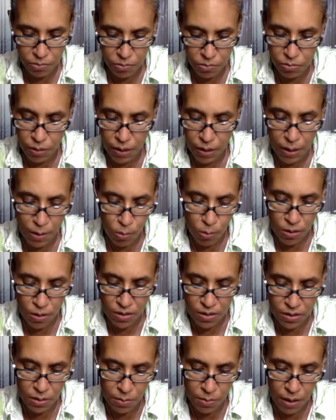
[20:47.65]
great
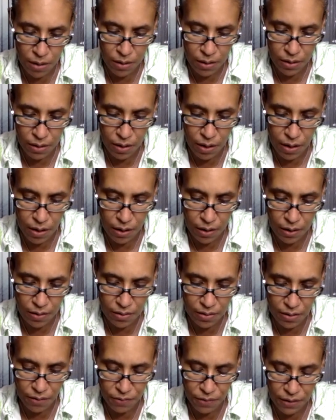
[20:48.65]
wisdom on it and
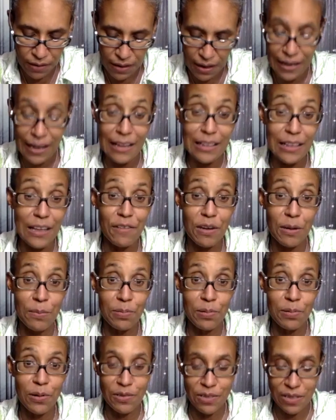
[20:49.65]
stuff like that. And I love your
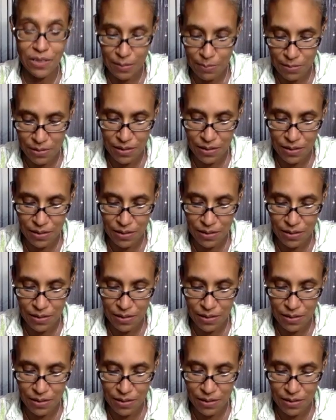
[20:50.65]
pro tips.